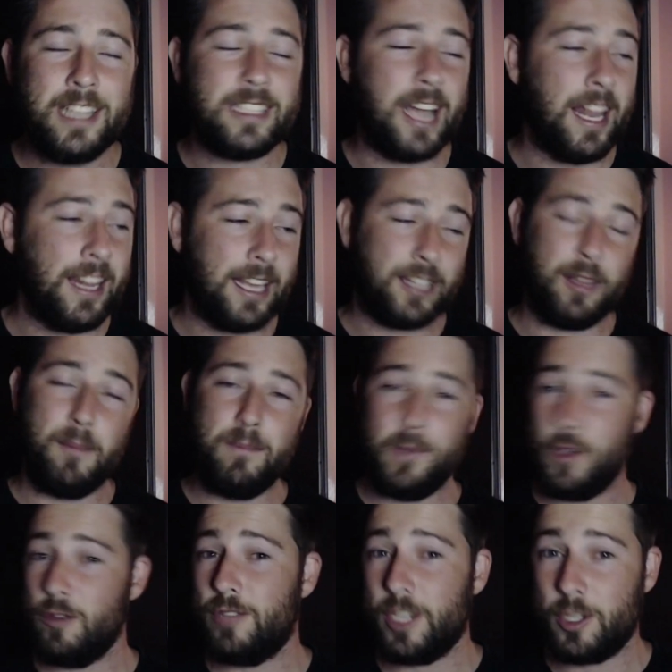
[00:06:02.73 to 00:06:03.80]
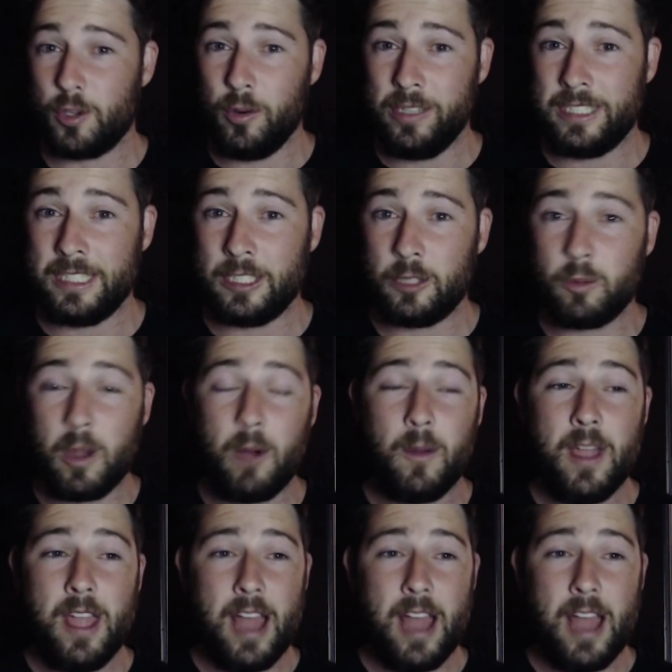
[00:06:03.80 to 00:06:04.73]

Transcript: I like the music choices as well.